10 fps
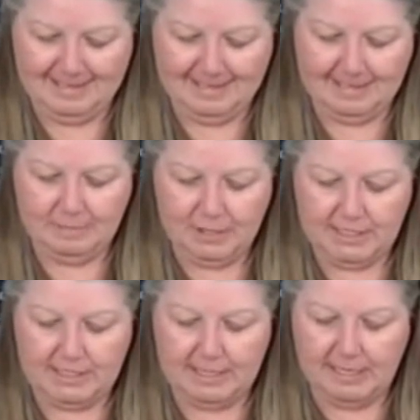I'm
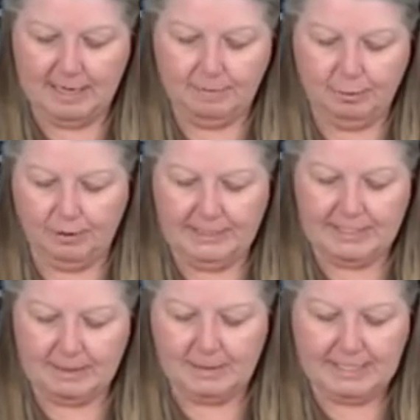just pulling
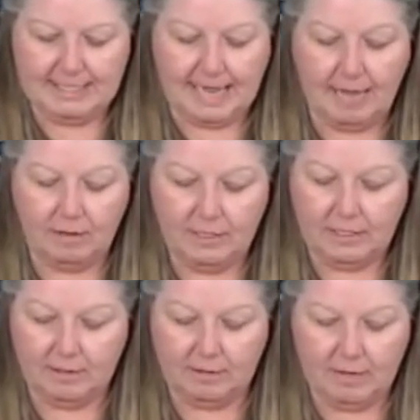some of these out
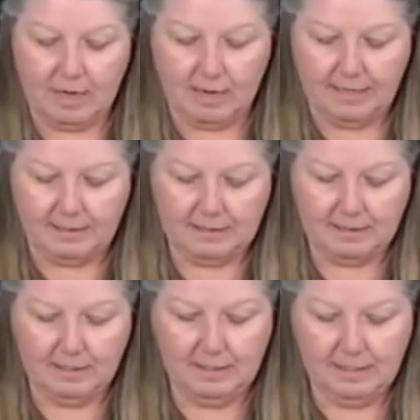that are not
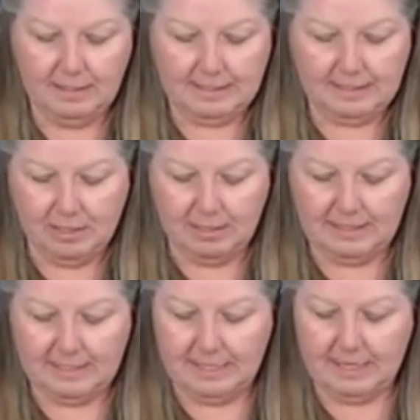as long
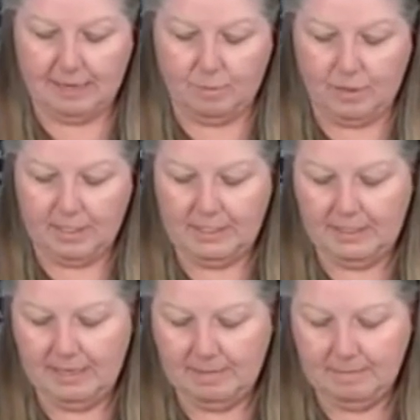as I wanted
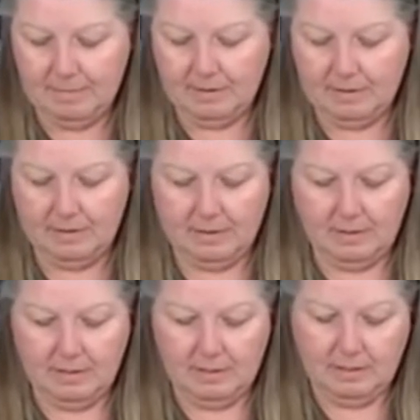them.
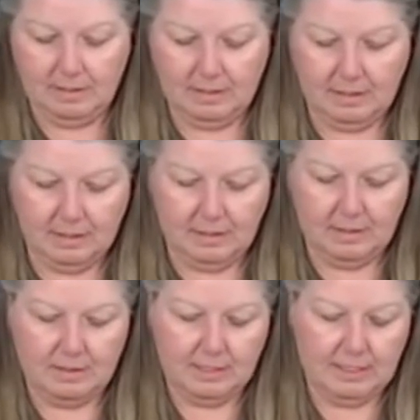
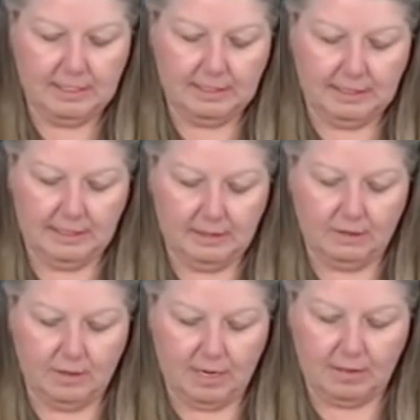So
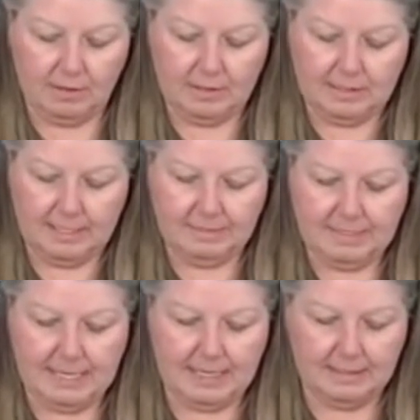they're not all the same
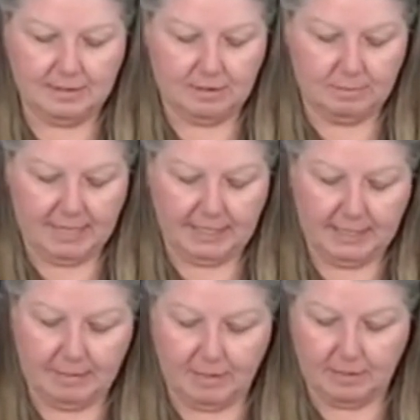size. So I'm making
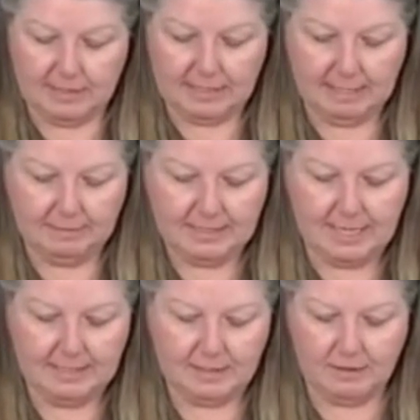them all the same size. So